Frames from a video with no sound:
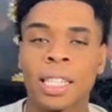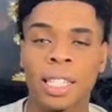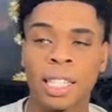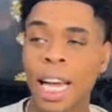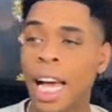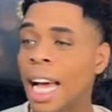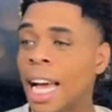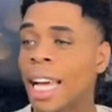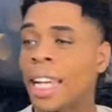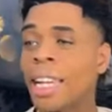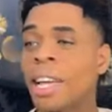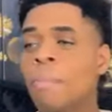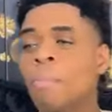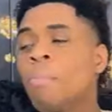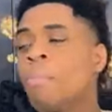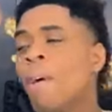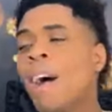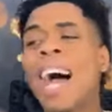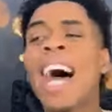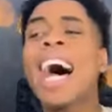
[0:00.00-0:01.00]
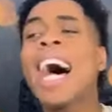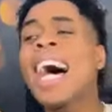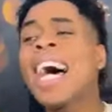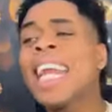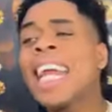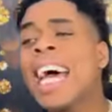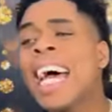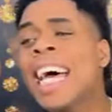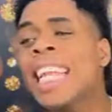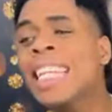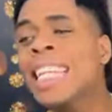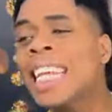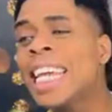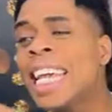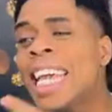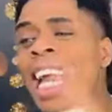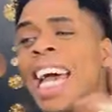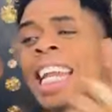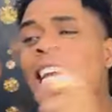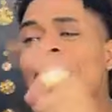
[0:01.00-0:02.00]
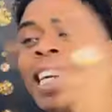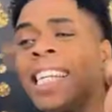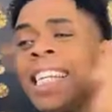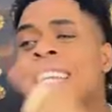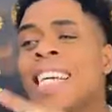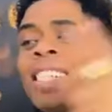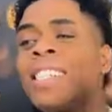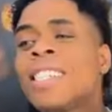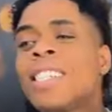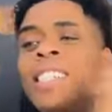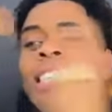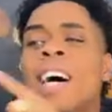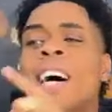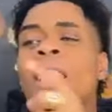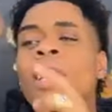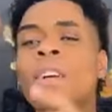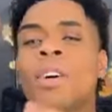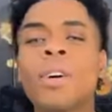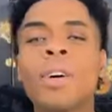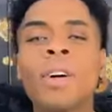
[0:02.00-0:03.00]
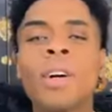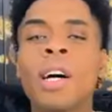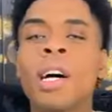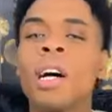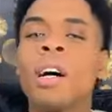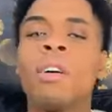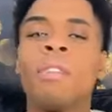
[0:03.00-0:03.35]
shining bright at the end of this tunnel